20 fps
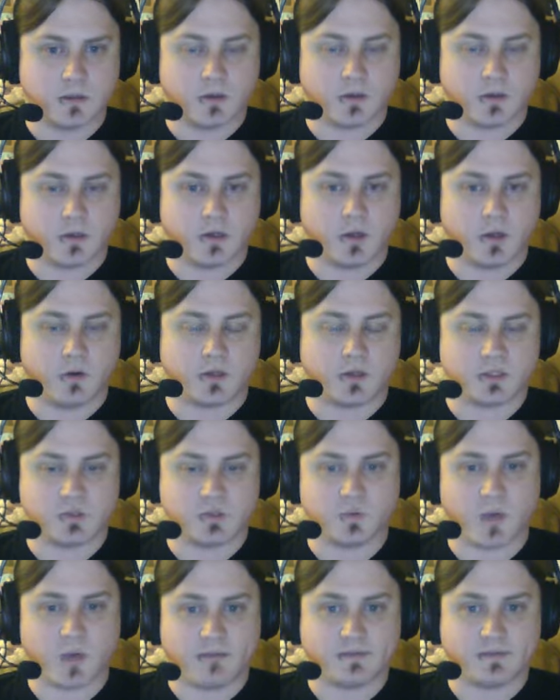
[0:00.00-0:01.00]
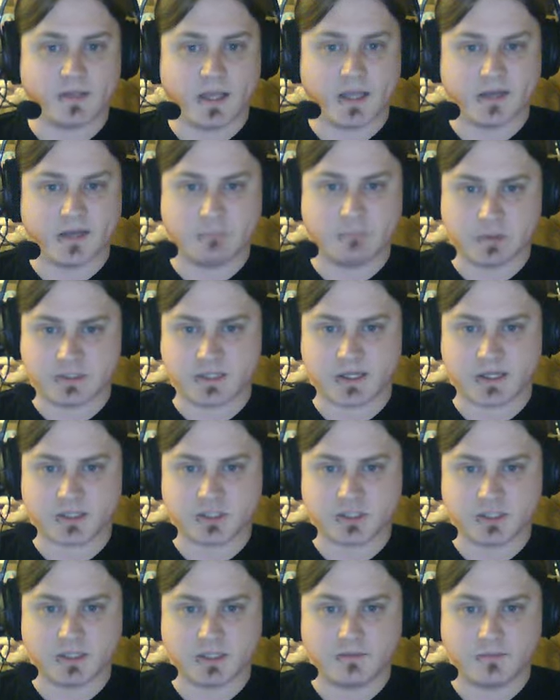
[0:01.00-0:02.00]
You know, because you have a lot of
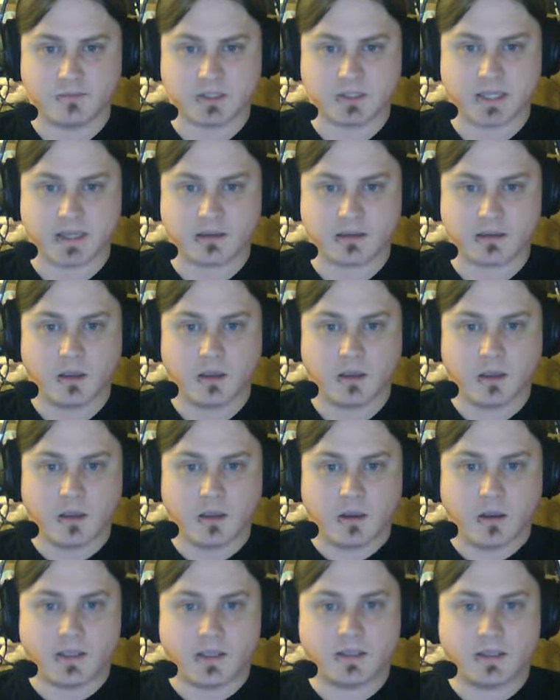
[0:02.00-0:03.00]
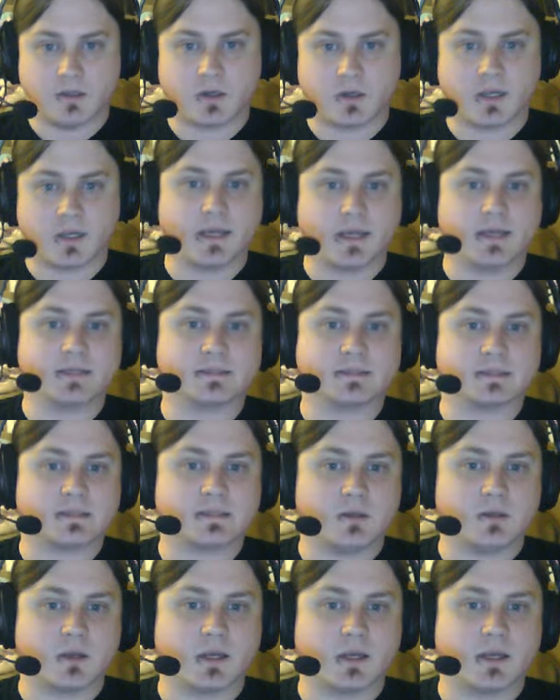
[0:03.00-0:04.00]
protection in the deck, you're gonna get
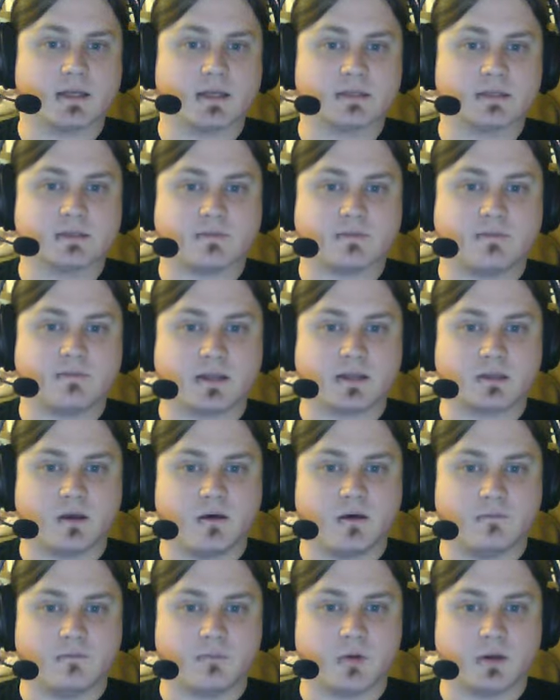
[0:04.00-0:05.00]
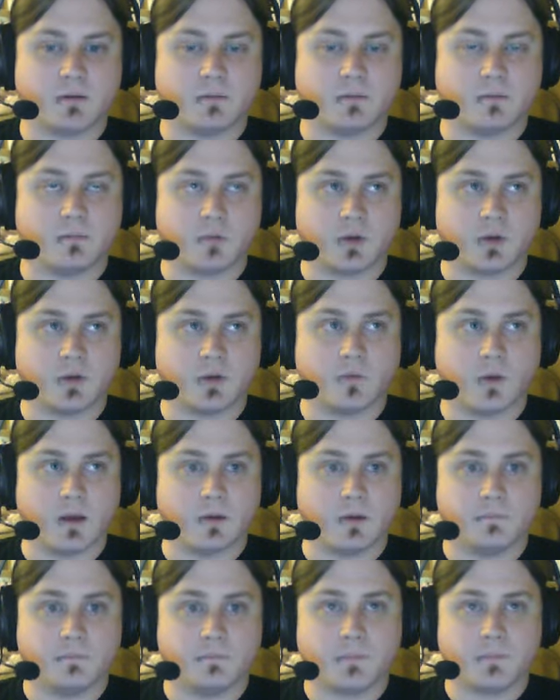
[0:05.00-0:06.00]
his effect off pretty
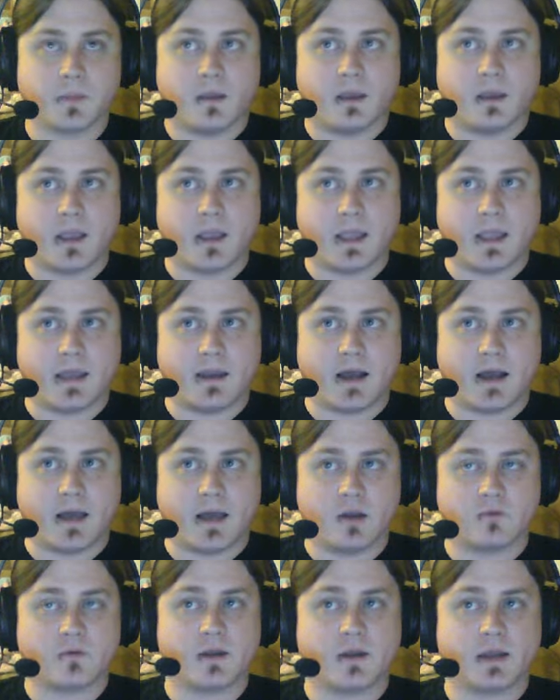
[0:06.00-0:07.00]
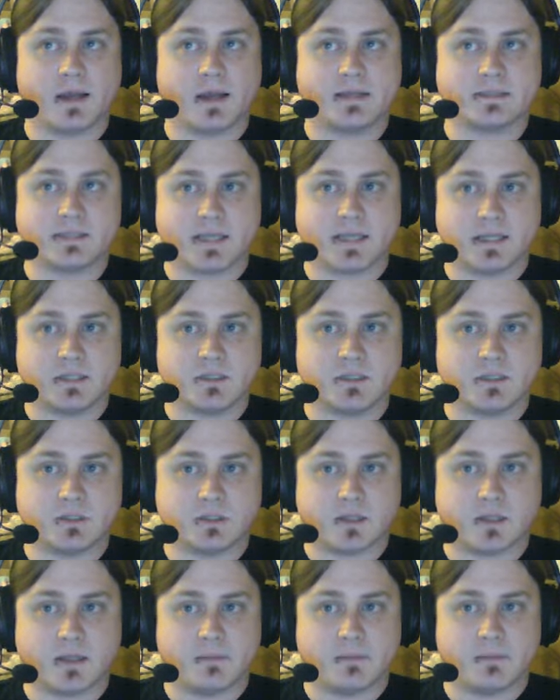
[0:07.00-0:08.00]
well. And I don't run Ice
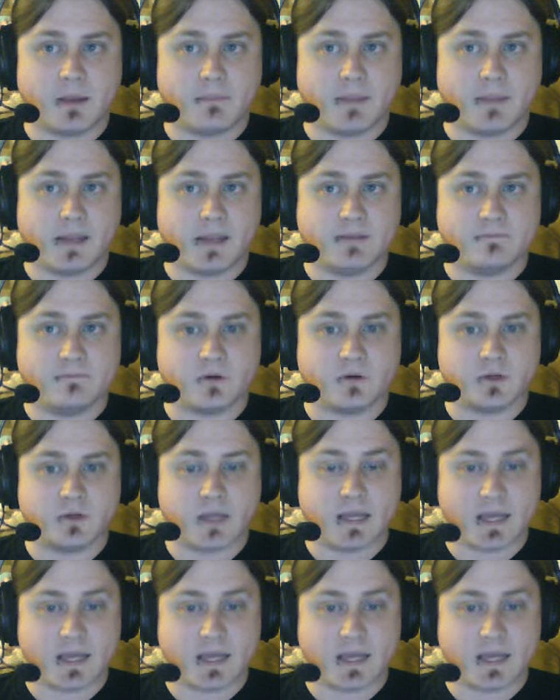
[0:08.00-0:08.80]
Edge in my main version.